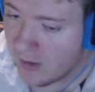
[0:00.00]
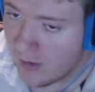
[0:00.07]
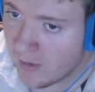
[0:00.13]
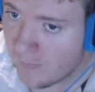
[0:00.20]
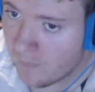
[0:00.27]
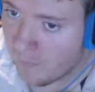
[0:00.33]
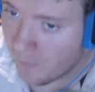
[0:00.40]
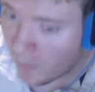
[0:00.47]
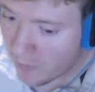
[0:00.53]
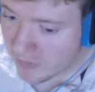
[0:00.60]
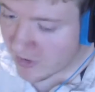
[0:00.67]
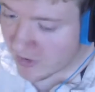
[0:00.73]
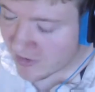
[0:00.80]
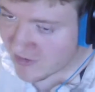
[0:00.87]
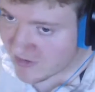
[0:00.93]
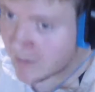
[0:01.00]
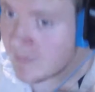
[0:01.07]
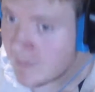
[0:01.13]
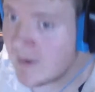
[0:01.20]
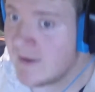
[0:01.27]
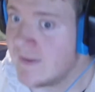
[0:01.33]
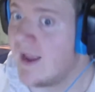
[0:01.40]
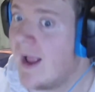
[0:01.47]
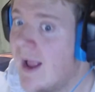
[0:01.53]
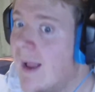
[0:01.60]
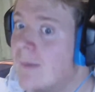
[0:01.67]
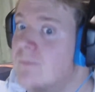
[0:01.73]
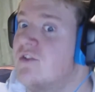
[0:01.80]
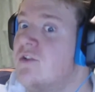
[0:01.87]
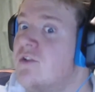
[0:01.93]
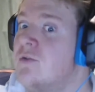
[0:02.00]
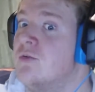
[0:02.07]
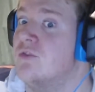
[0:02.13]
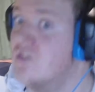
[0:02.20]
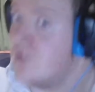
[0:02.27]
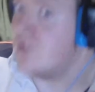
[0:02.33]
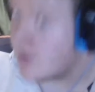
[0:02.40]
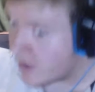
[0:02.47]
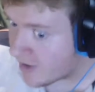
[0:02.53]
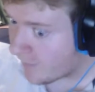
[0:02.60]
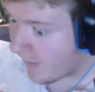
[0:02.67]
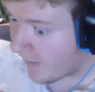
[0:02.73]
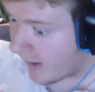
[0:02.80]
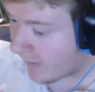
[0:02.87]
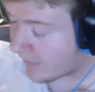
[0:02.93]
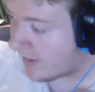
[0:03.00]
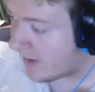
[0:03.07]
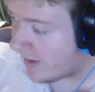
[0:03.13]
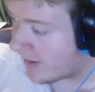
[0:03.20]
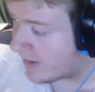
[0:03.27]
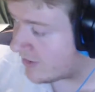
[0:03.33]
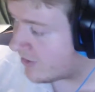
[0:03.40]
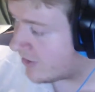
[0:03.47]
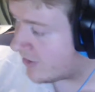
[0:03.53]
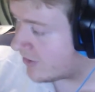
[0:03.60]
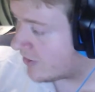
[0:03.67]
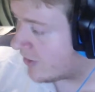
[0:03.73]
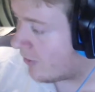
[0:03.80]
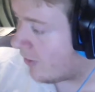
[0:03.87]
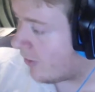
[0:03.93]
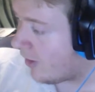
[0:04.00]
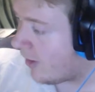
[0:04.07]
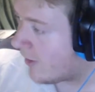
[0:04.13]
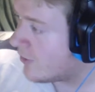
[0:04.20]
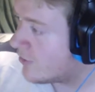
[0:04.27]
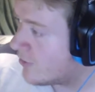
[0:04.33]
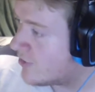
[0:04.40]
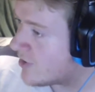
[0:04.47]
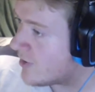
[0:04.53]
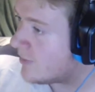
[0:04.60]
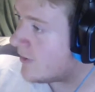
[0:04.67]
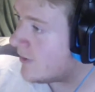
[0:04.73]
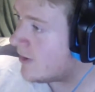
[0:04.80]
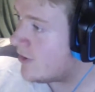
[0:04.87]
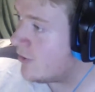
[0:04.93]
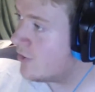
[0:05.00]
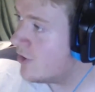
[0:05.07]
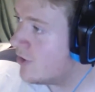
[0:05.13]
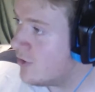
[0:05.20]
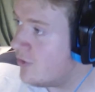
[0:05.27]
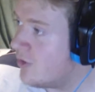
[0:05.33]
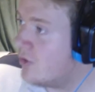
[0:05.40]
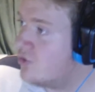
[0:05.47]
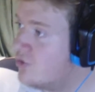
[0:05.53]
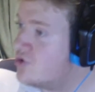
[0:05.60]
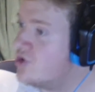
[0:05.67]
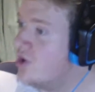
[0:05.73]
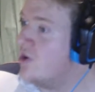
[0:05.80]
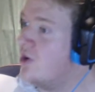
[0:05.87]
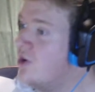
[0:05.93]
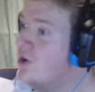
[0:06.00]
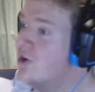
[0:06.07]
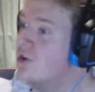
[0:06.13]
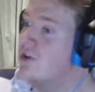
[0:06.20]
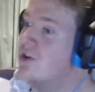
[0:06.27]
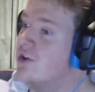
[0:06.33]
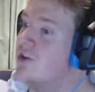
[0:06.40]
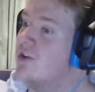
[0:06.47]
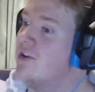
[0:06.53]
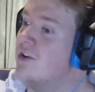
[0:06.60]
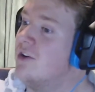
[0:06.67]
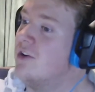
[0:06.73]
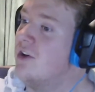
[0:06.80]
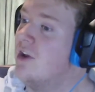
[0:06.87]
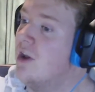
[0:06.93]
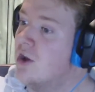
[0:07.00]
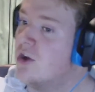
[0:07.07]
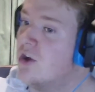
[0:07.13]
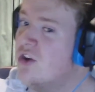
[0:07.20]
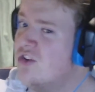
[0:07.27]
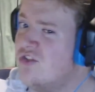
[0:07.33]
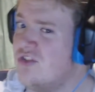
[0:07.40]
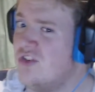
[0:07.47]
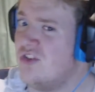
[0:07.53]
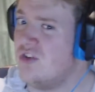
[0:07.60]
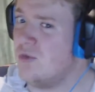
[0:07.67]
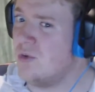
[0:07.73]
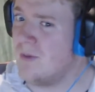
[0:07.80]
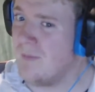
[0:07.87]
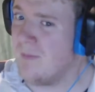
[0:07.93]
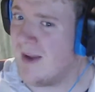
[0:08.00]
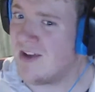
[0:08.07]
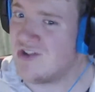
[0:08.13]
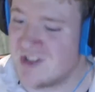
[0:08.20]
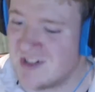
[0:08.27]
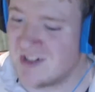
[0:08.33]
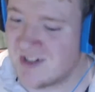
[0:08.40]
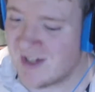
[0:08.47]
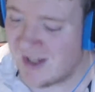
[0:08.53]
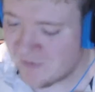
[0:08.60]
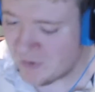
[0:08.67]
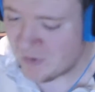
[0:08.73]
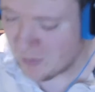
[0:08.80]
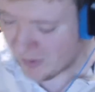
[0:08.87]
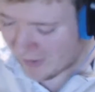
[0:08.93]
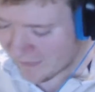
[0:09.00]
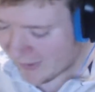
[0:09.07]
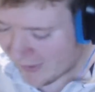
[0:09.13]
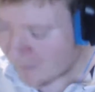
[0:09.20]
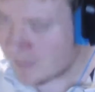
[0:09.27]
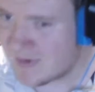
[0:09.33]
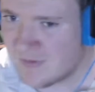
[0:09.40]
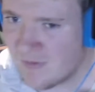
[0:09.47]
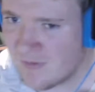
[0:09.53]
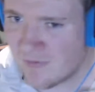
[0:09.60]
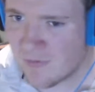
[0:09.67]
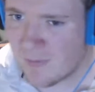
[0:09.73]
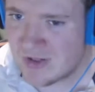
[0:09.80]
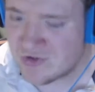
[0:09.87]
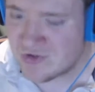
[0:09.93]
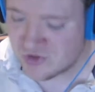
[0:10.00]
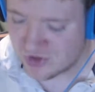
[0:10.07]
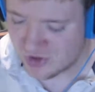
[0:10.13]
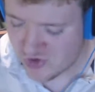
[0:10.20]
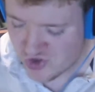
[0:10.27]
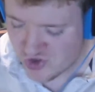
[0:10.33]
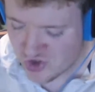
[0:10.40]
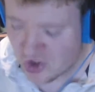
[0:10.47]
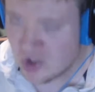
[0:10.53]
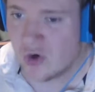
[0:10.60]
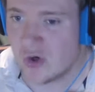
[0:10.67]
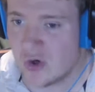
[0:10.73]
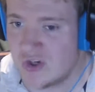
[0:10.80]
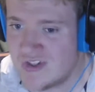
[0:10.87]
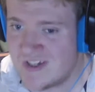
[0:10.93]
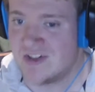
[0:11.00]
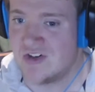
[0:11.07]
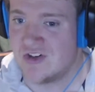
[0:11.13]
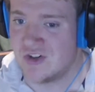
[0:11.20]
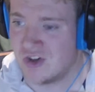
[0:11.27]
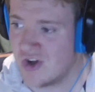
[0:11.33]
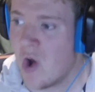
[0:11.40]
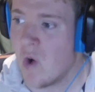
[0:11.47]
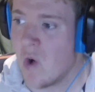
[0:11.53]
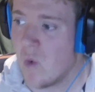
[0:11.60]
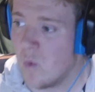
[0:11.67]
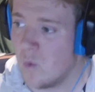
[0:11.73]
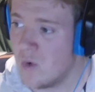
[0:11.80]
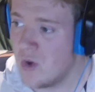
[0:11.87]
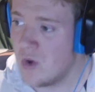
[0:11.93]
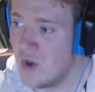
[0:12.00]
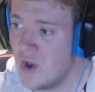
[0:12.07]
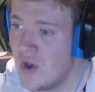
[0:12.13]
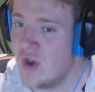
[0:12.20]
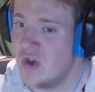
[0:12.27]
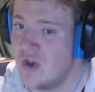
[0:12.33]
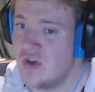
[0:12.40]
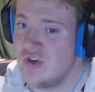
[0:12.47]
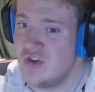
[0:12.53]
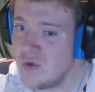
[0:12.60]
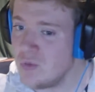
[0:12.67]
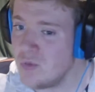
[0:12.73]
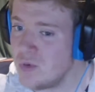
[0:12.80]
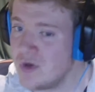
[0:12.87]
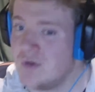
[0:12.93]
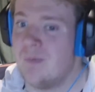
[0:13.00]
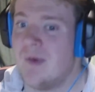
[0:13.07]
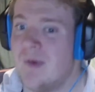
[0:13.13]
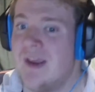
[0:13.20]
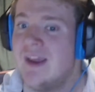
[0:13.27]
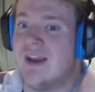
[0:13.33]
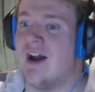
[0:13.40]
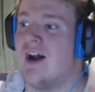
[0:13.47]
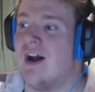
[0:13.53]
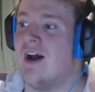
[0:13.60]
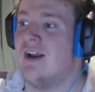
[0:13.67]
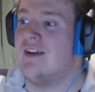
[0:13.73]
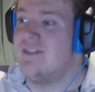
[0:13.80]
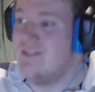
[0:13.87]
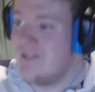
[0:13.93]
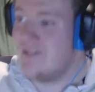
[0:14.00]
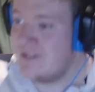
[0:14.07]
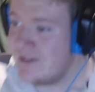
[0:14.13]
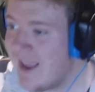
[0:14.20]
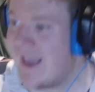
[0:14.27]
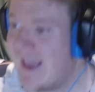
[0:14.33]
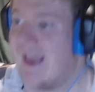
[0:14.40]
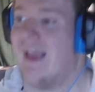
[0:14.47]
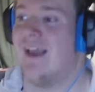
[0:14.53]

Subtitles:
Moriarty, being the absolute psychopath he is, didn't go, I know something you don't know, Sherlock? Because you would imagine if you had that piece of information and Sherlock didn't know, you would be a dick.